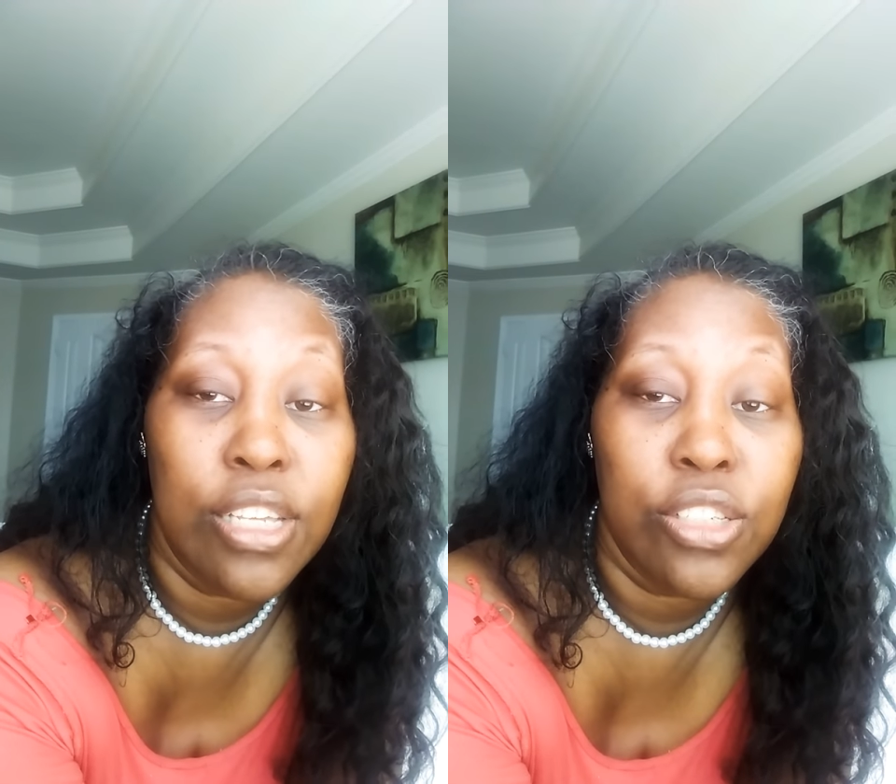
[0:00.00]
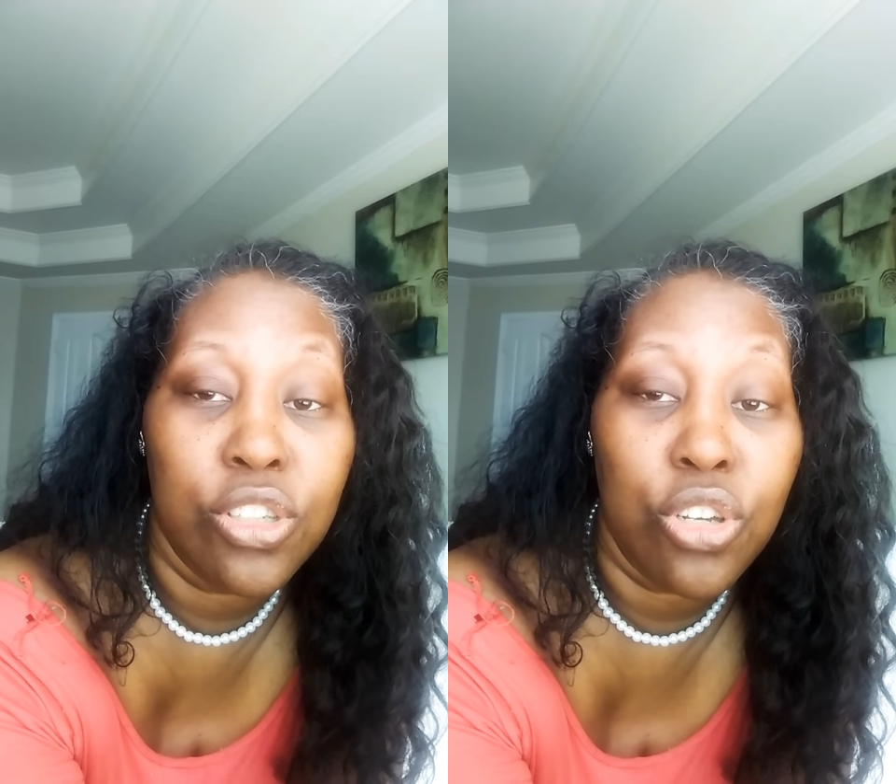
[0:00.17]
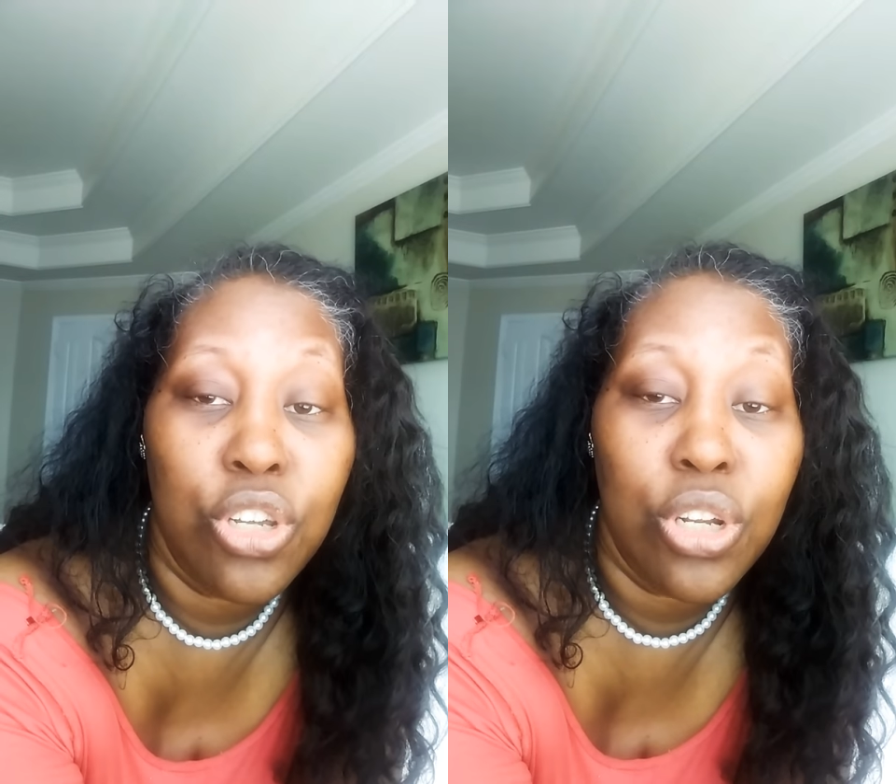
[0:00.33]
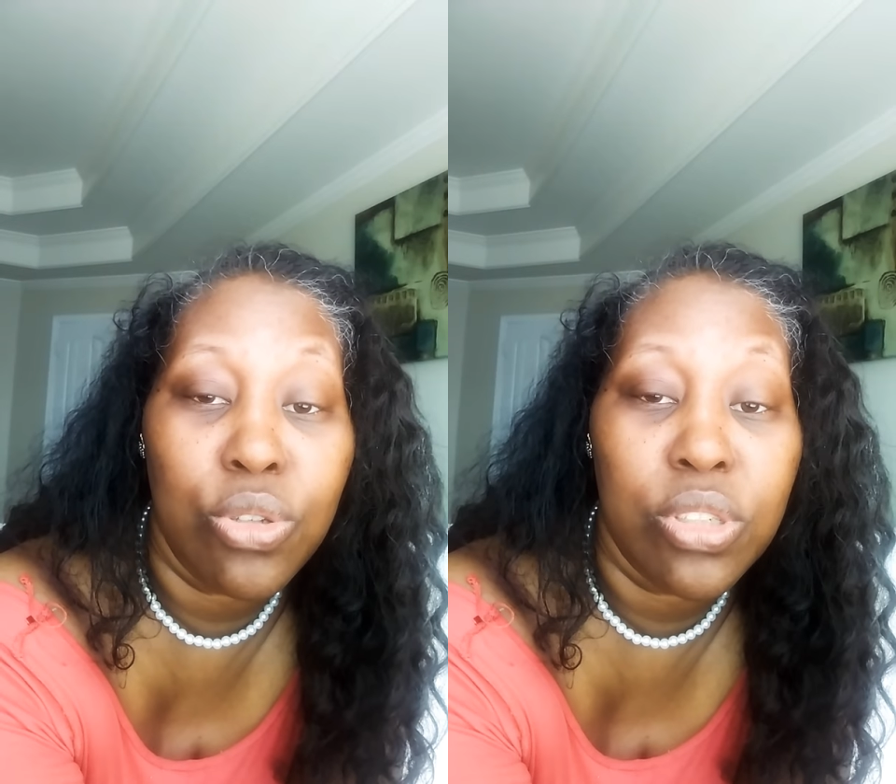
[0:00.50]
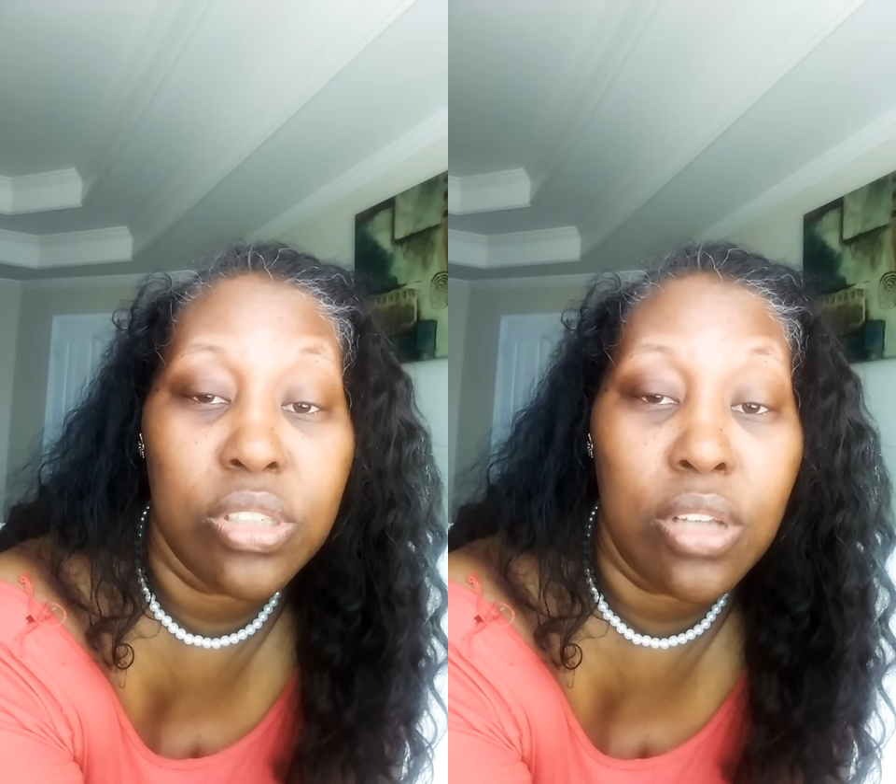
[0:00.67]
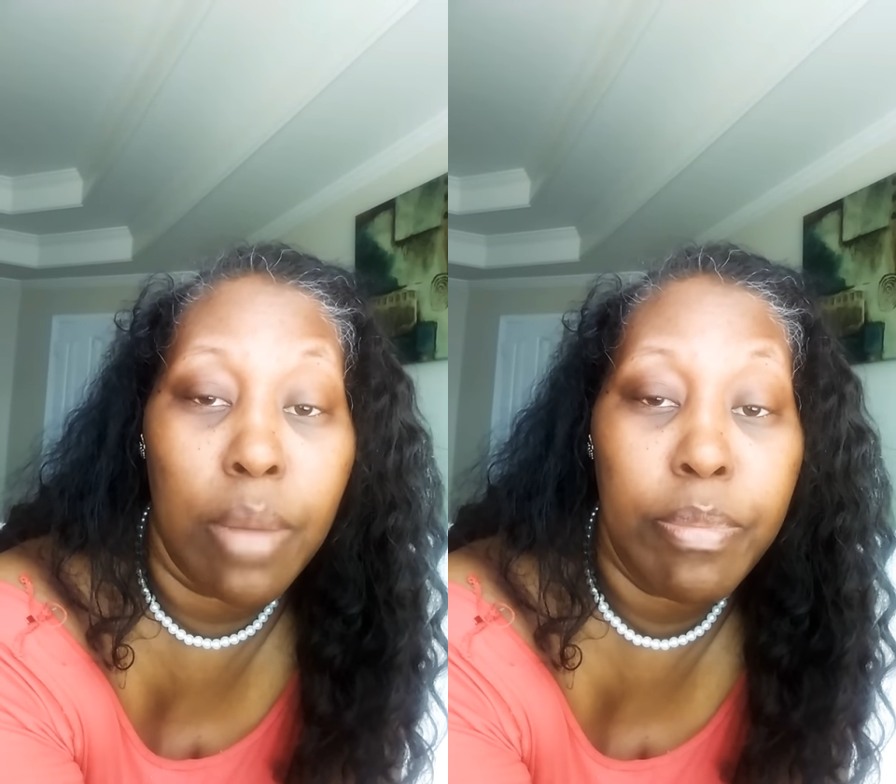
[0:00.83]
so you don't
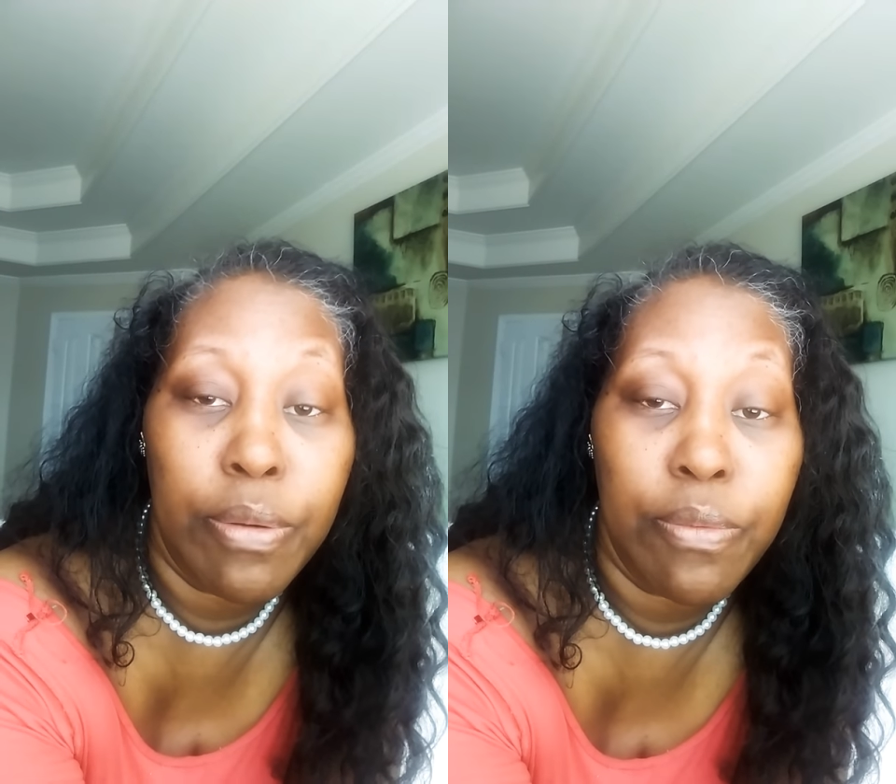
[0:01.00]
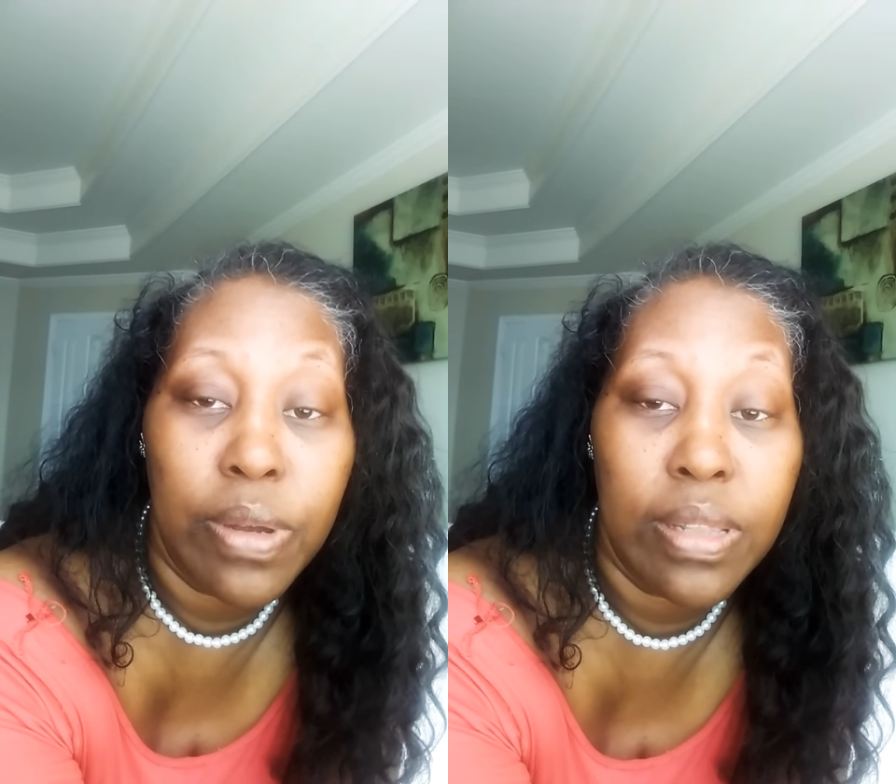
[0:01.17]
stop and